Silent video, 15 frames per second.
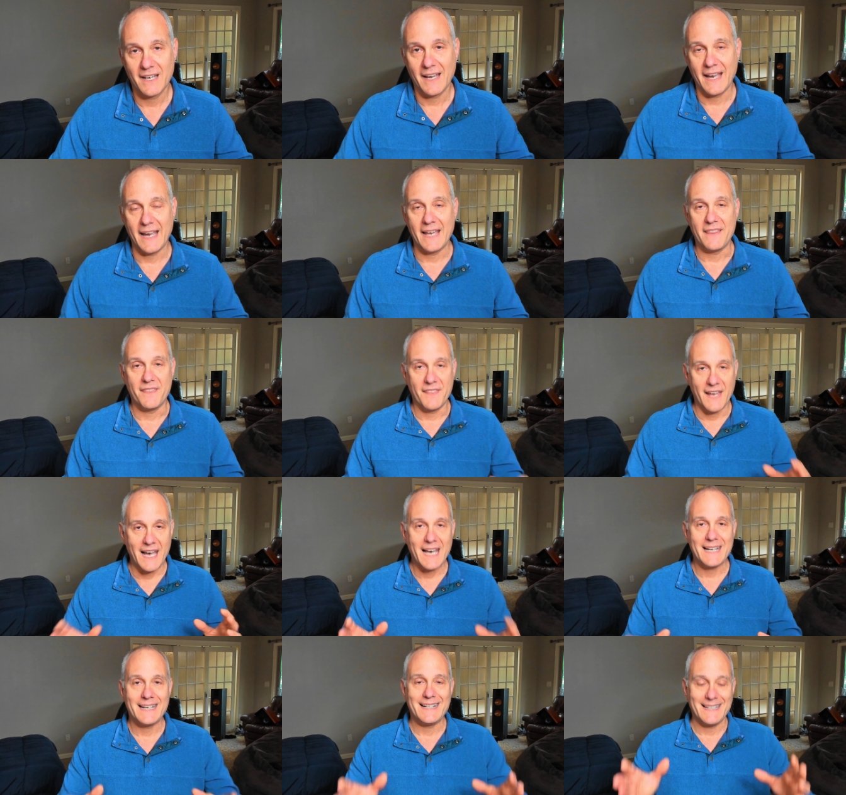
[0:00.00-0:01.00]
And
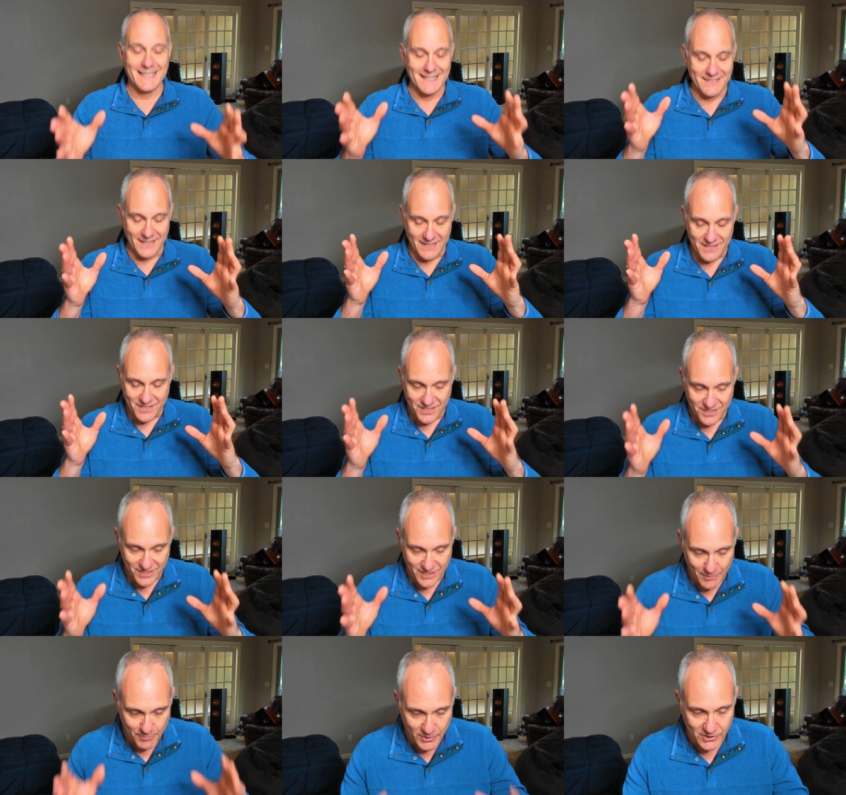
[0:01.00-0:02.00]
that is as
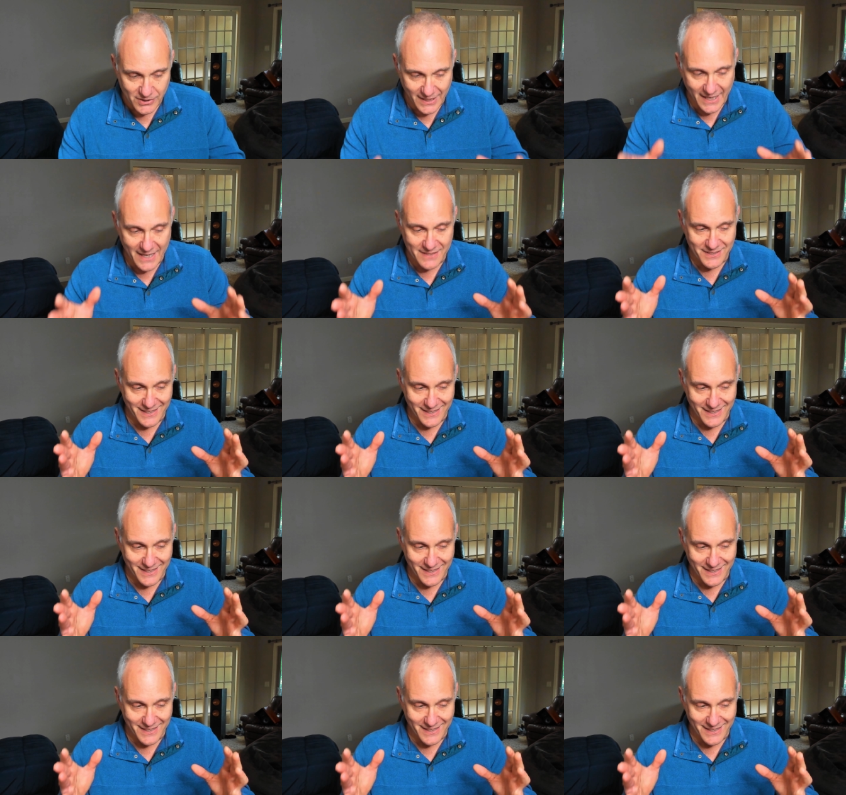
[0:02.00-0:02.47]
simple as